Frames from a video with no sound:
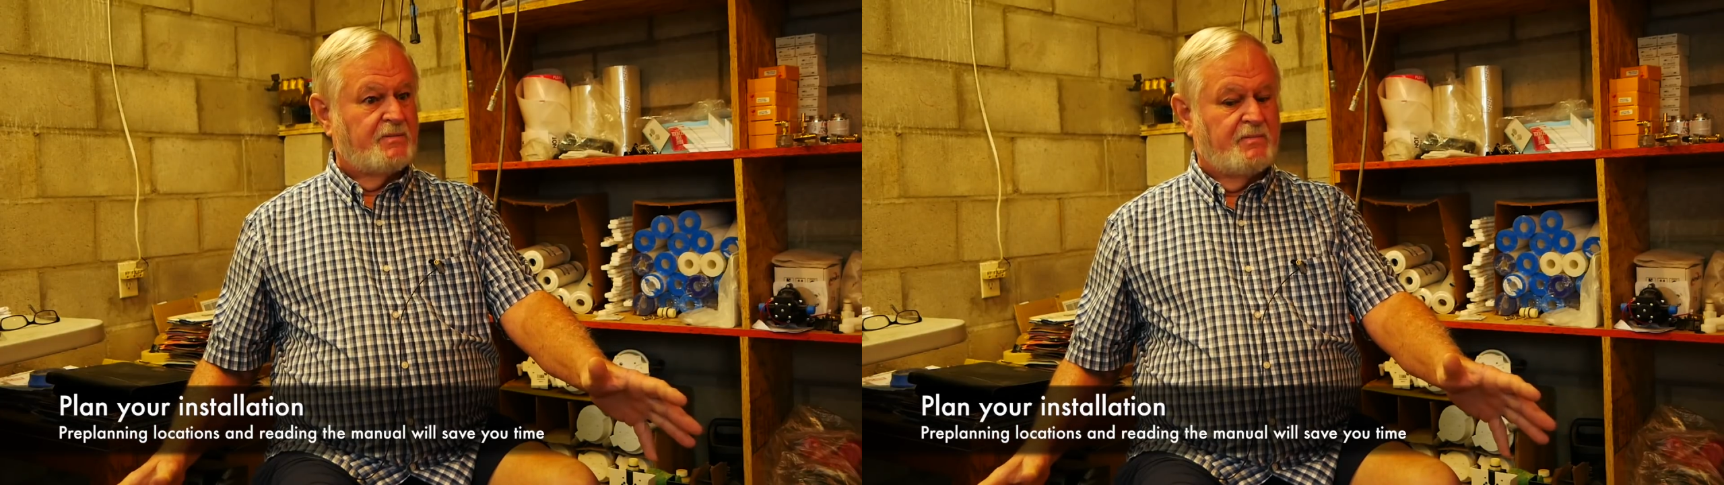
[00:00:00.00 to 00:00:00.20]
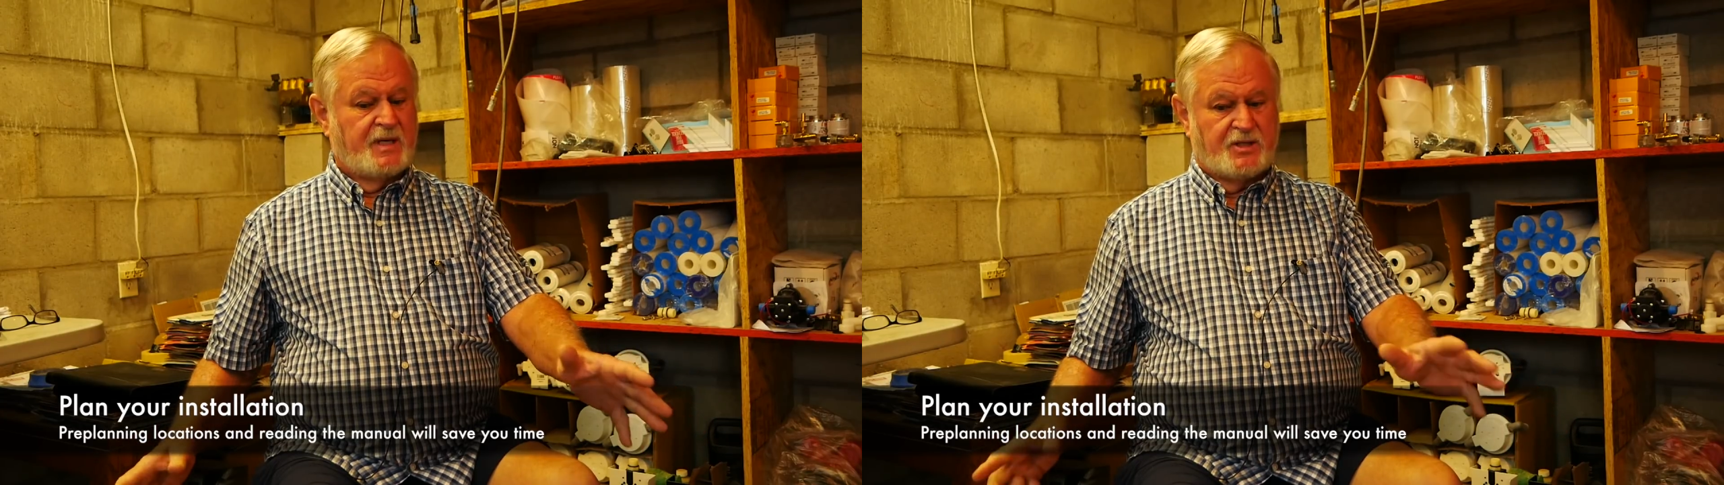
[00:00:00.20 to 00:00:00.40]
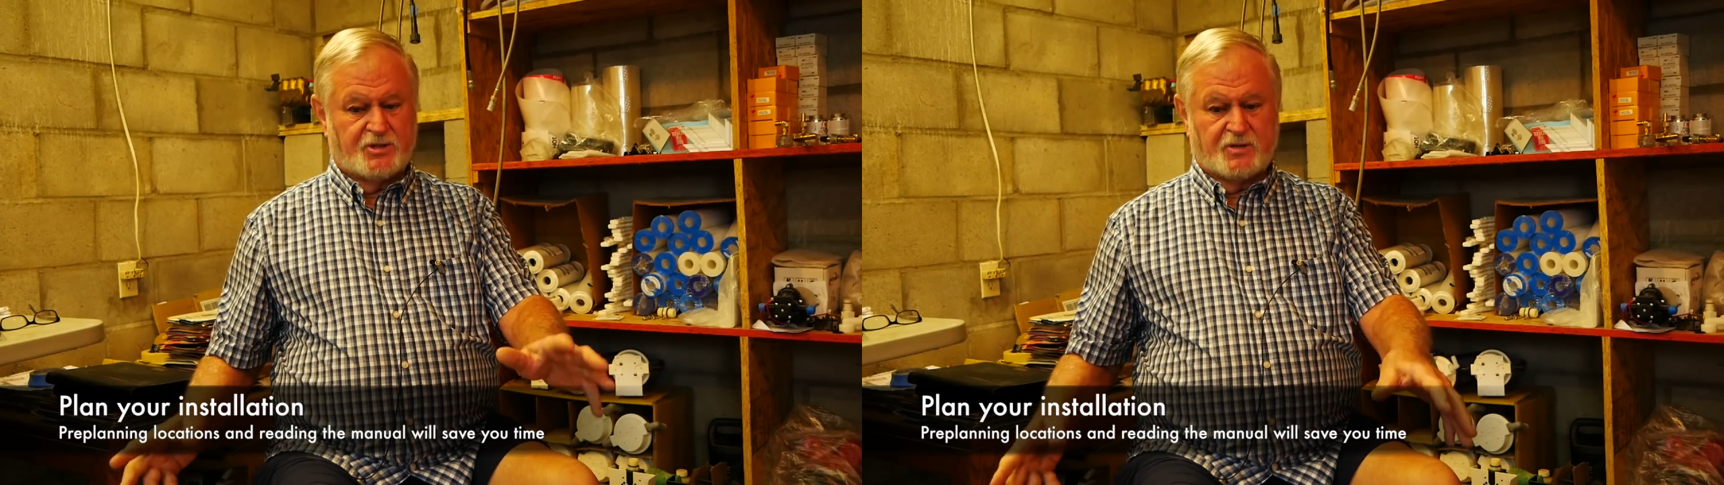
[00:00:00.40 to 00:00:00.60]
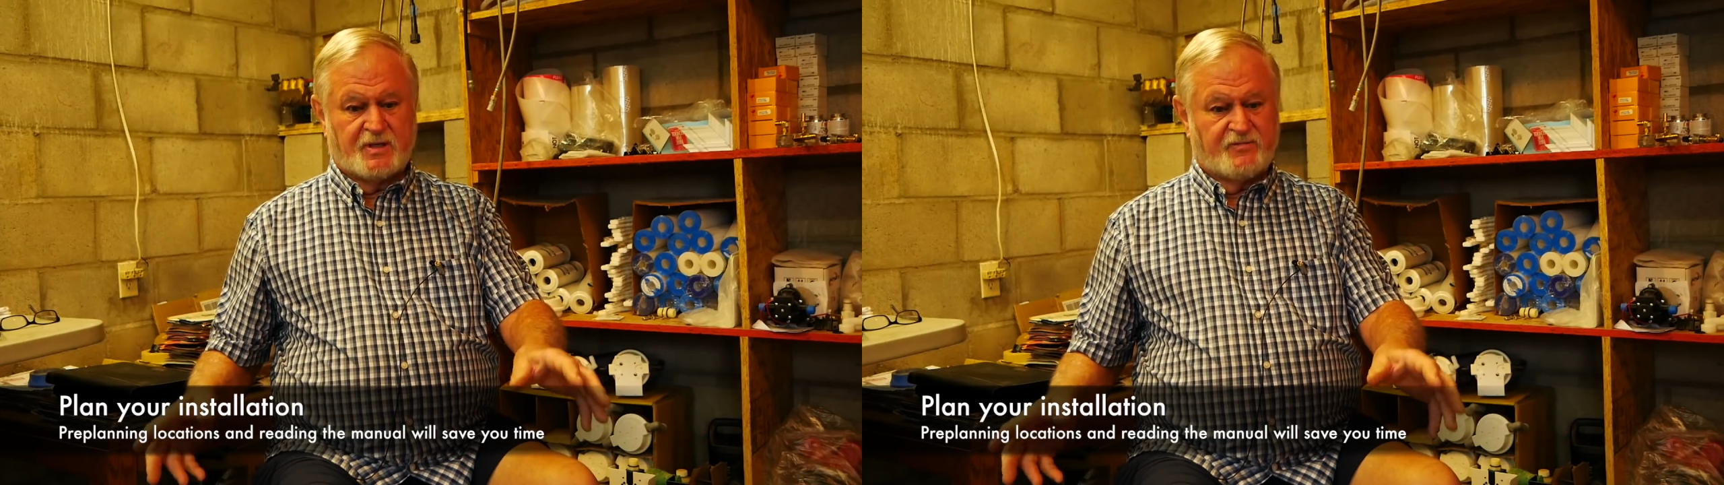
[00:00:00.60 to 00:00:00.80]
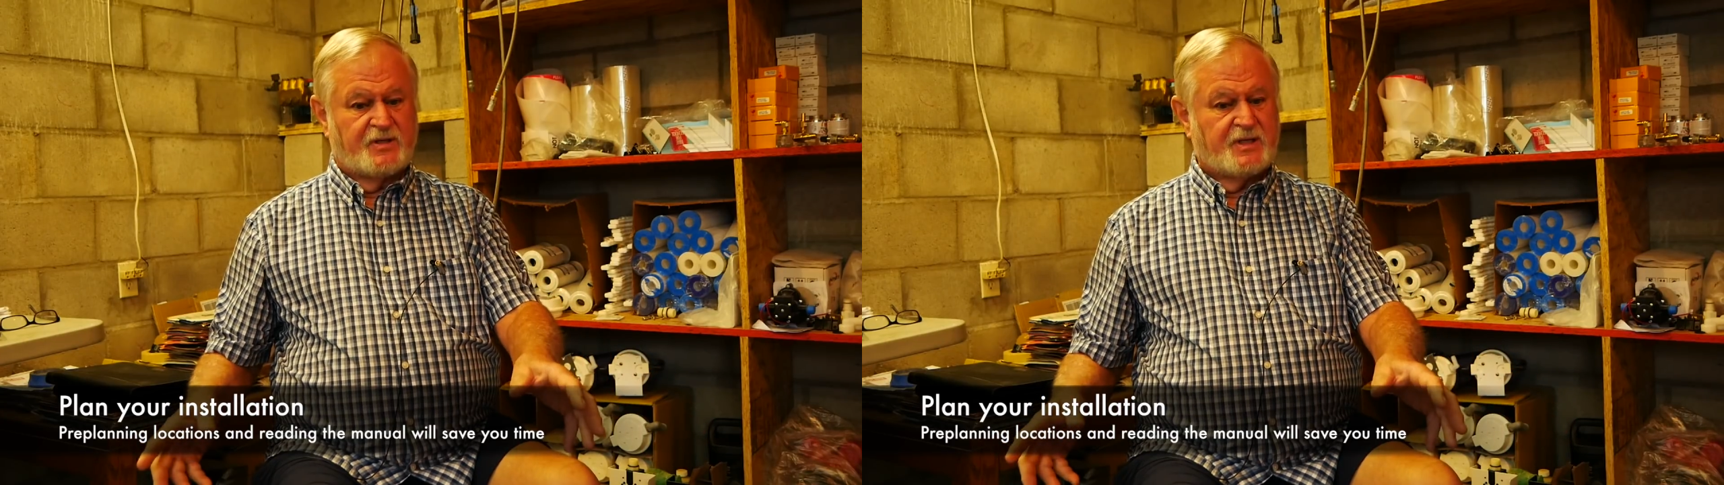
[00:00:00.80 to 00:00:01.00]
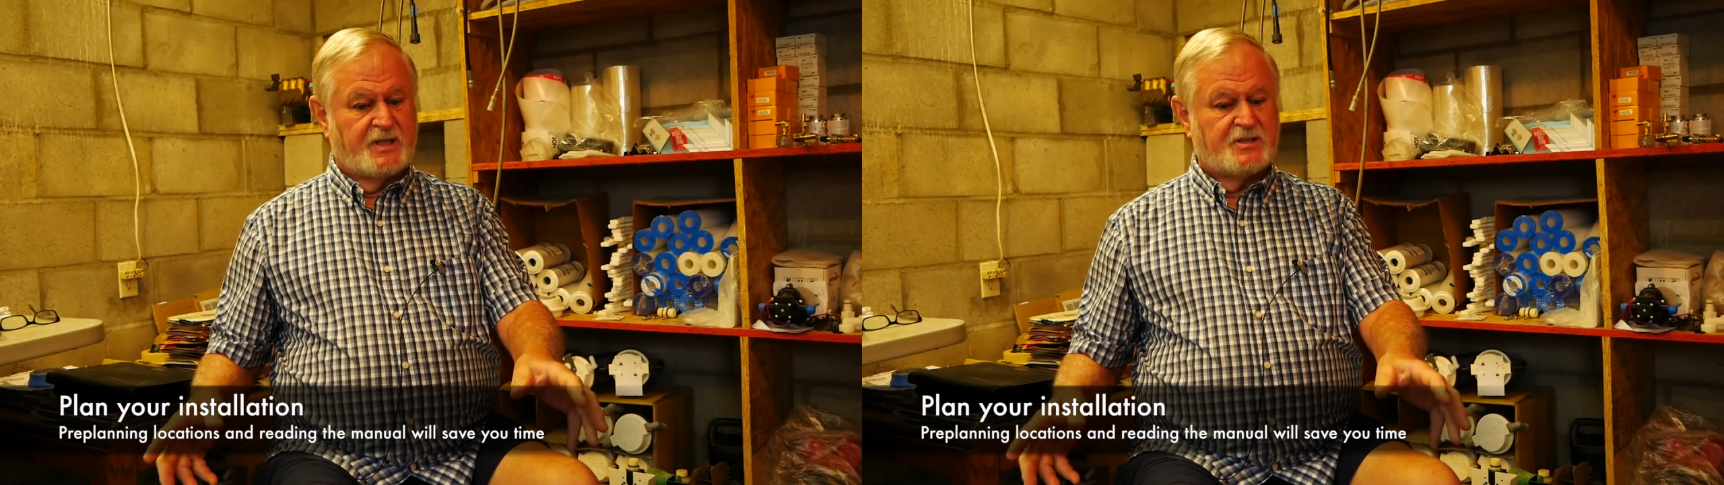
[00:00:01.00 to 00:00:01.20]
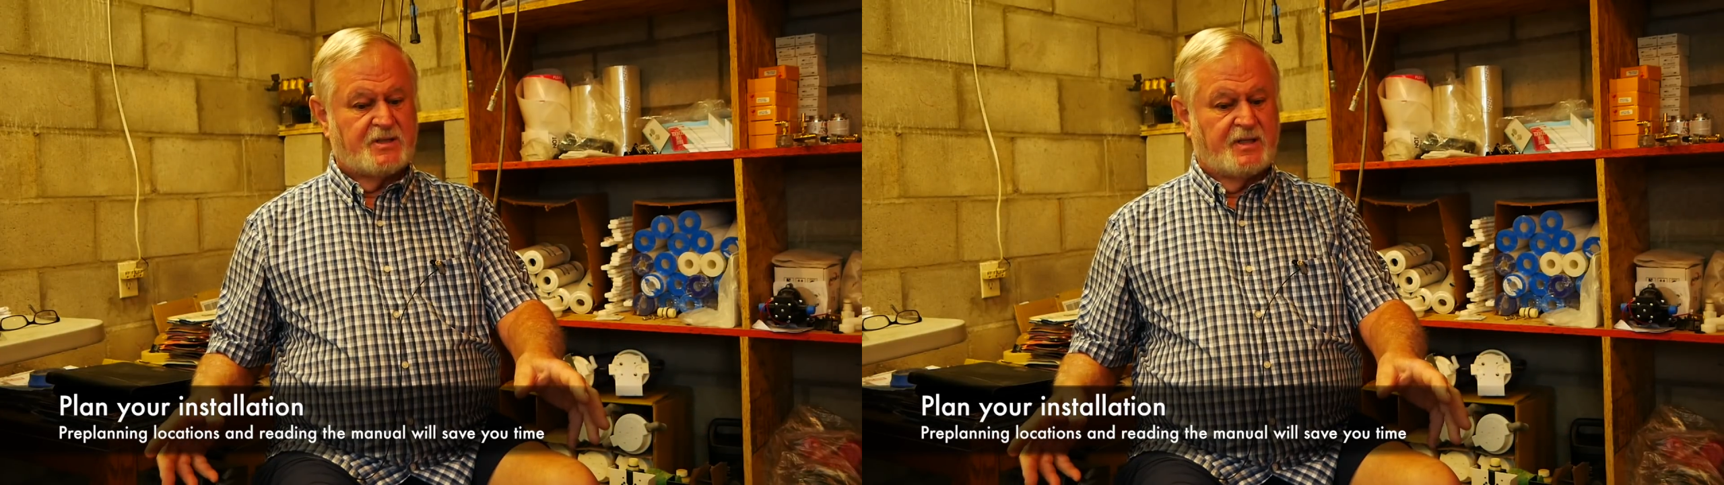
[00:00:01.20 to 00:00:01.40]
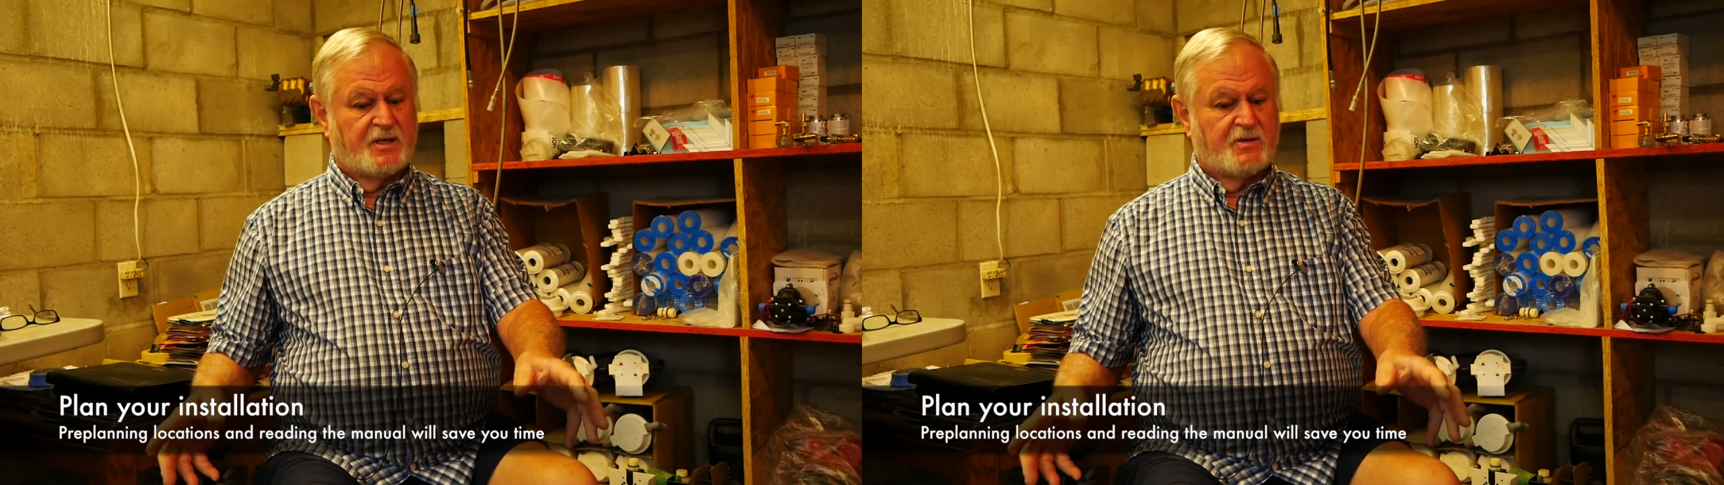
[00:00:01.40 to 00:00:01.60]
make sure everything's
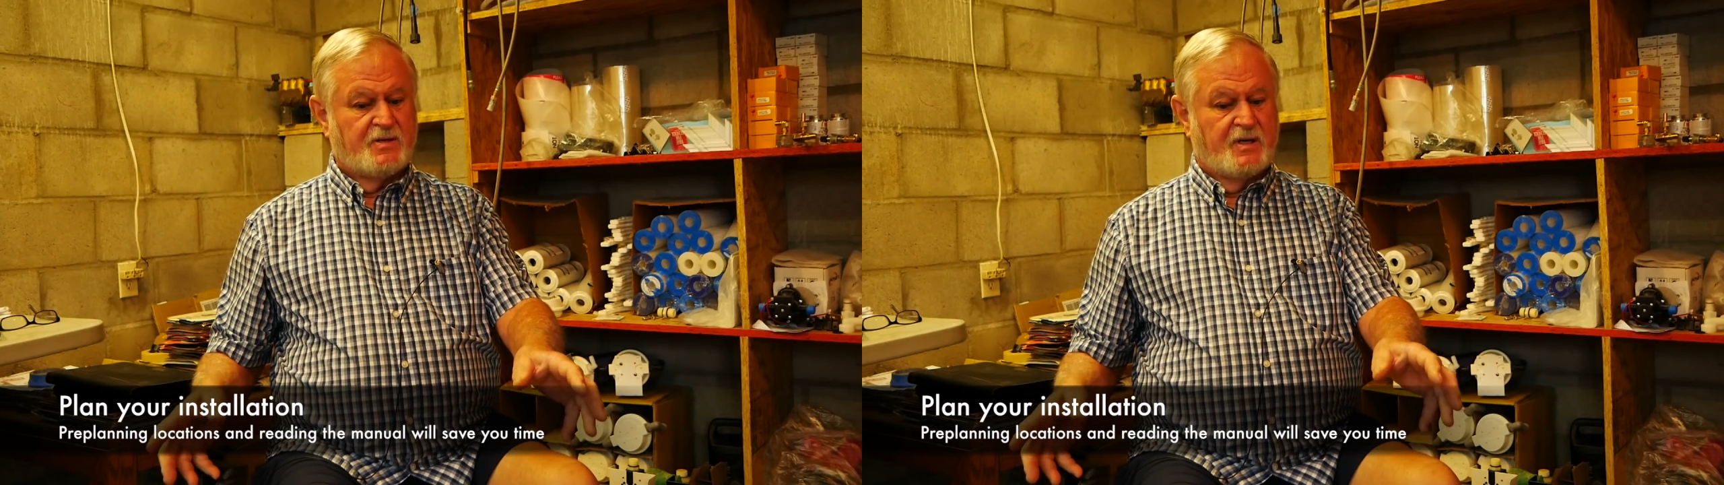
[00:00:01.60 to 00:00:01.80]
there,